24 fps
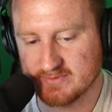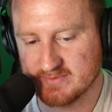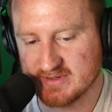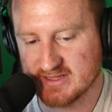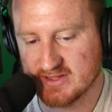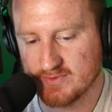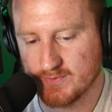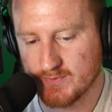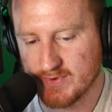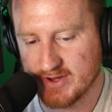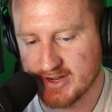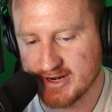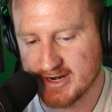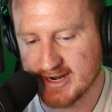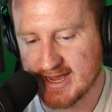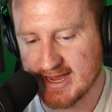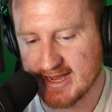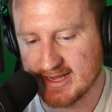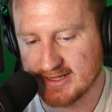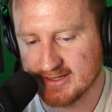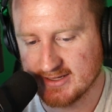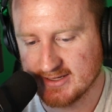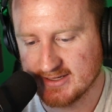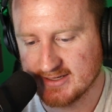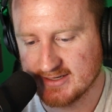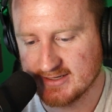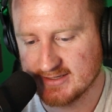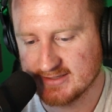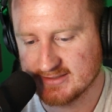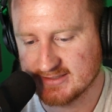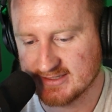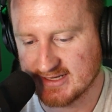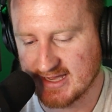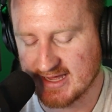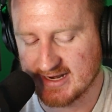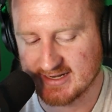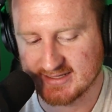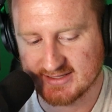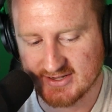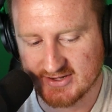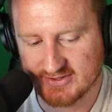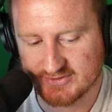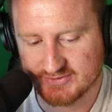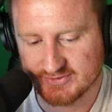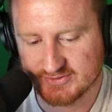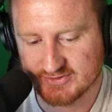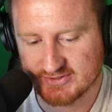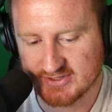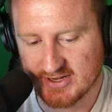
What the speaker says: would be the one to get it done.